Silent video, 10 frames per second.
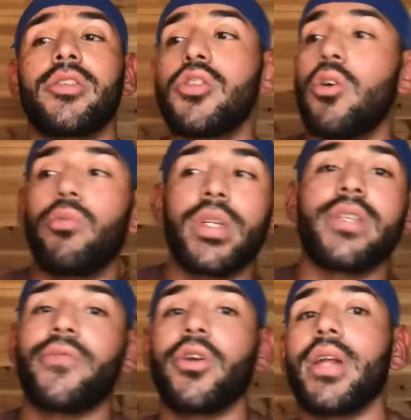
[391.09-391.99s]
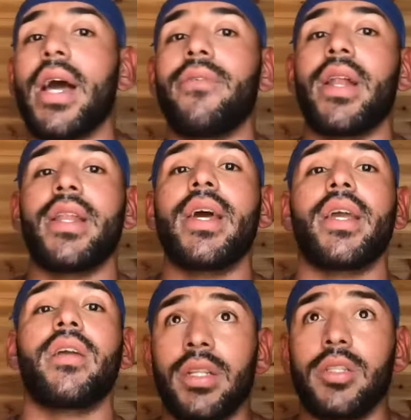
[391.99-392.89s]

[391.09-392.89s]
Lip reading: There's no reason for you to have it at night.